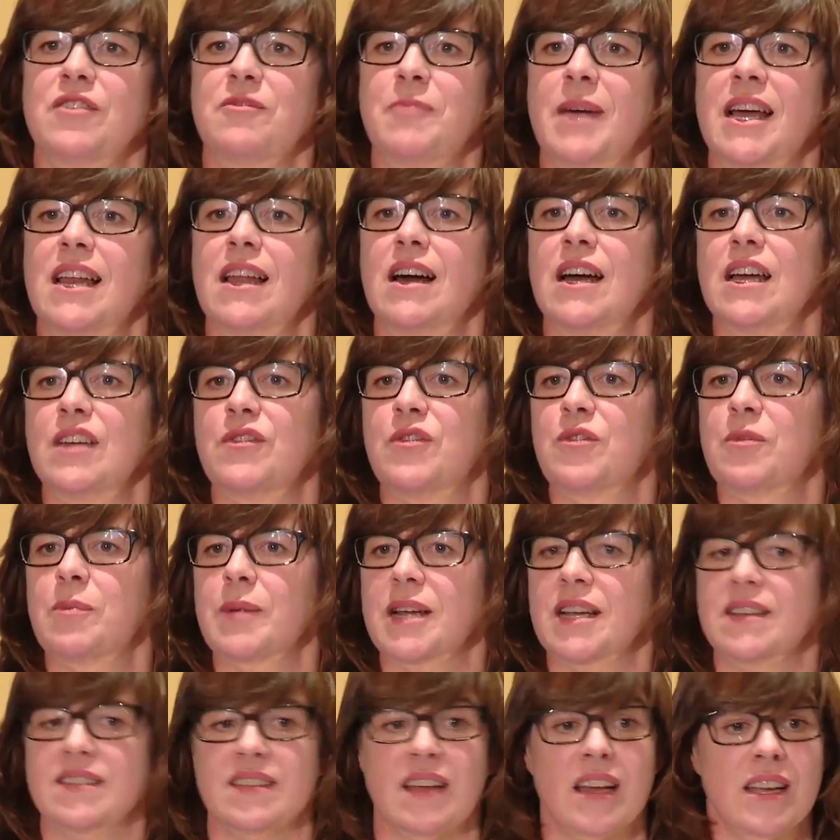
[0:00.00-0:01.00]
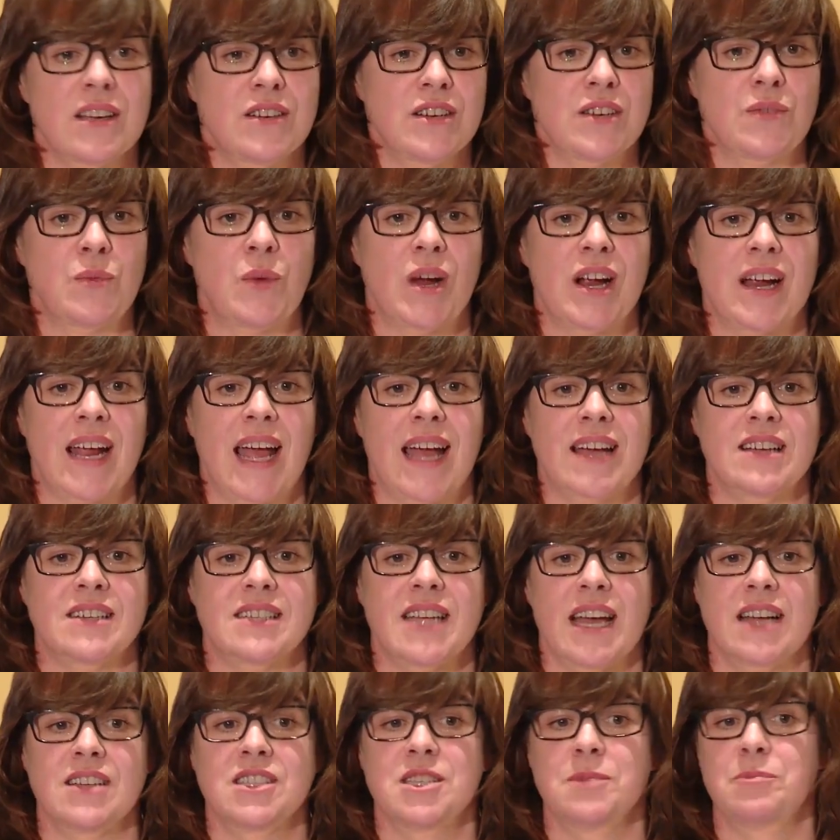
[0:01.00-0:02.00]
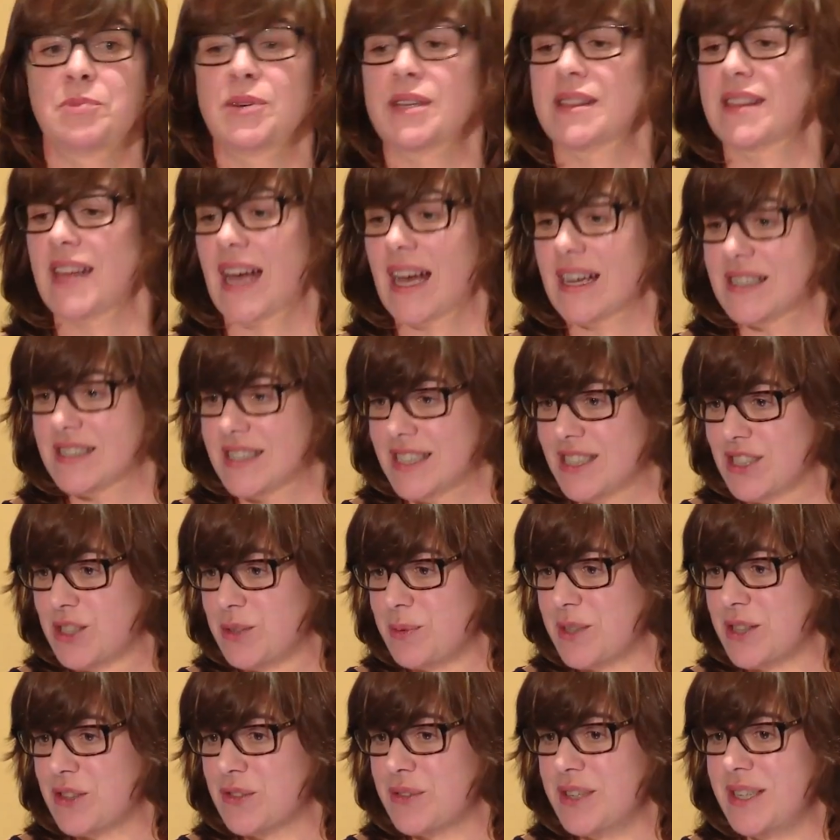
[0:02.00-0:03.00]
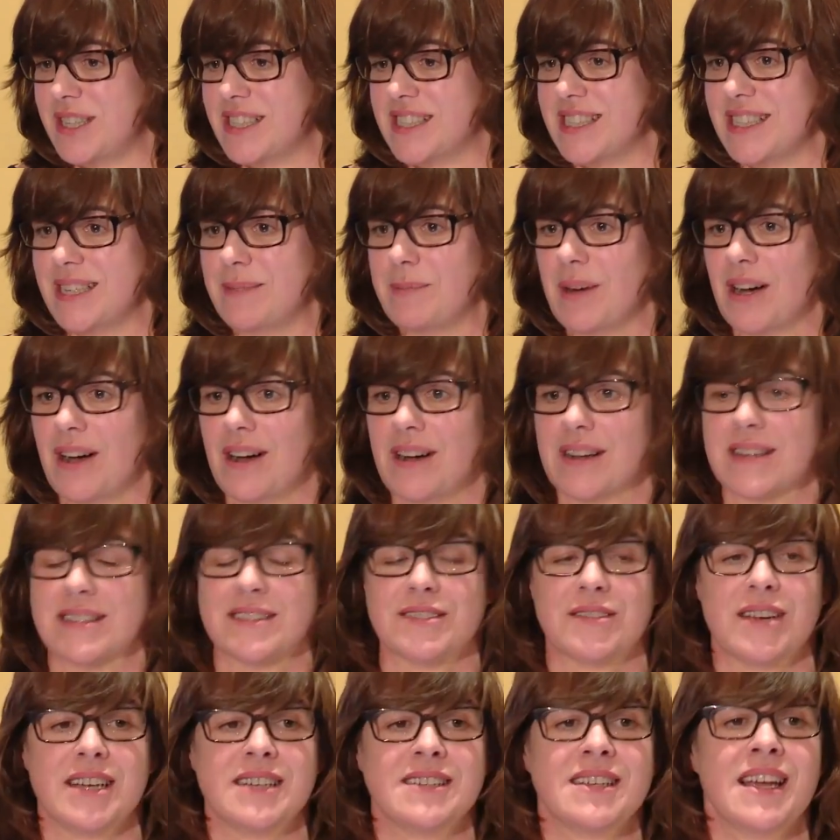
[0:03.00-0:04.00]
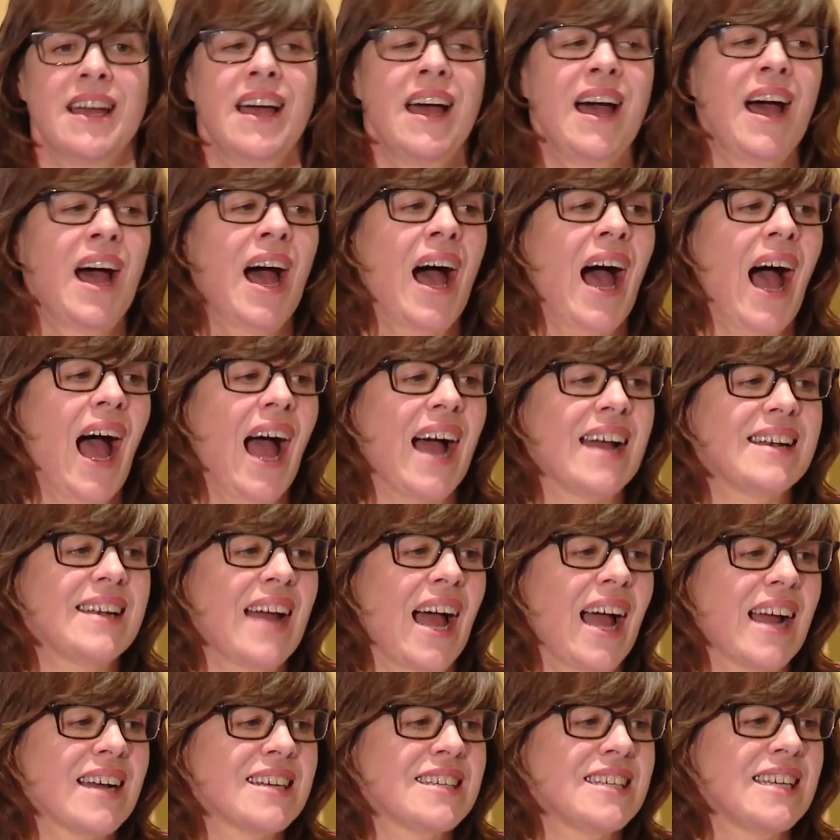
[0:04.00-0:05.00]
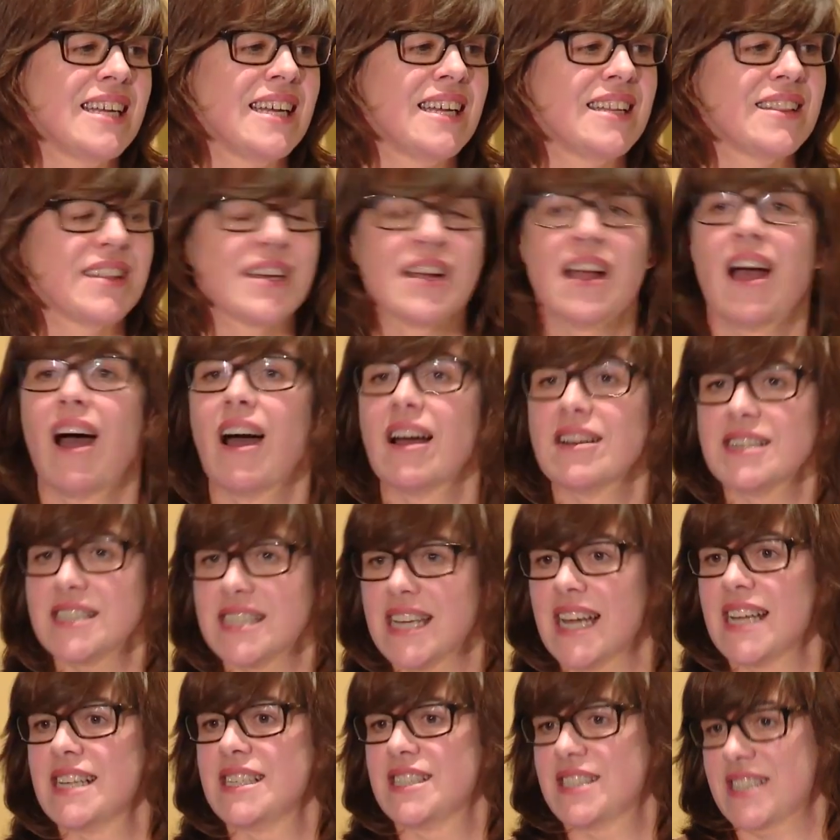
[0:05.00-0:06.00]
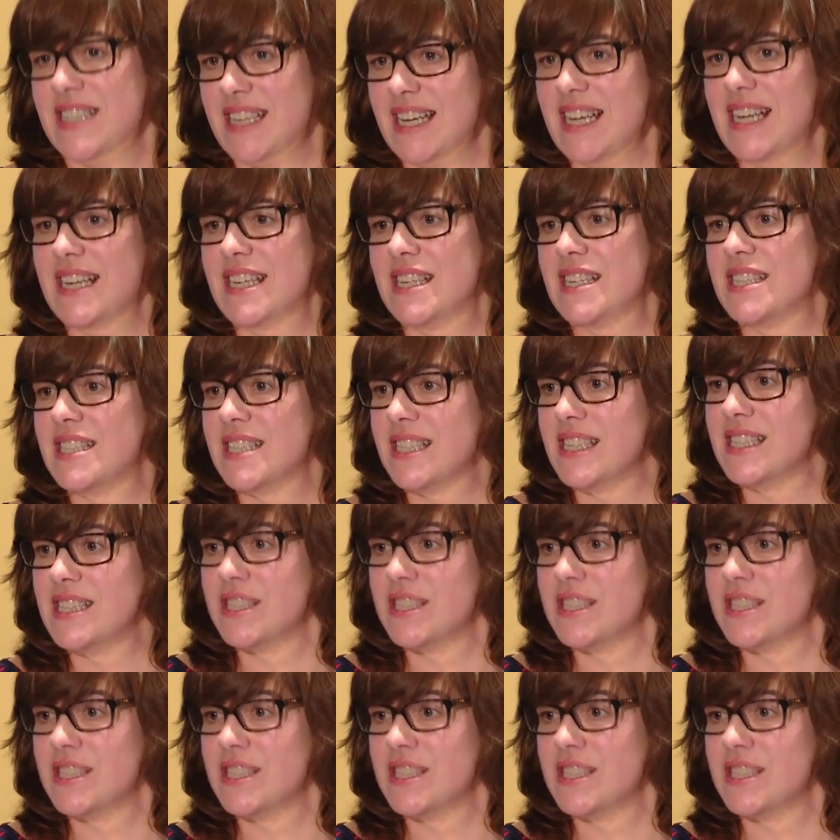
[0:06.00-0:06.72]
of my life because I couldn't work out how to put that into a 3D box, right? And actually, the content in it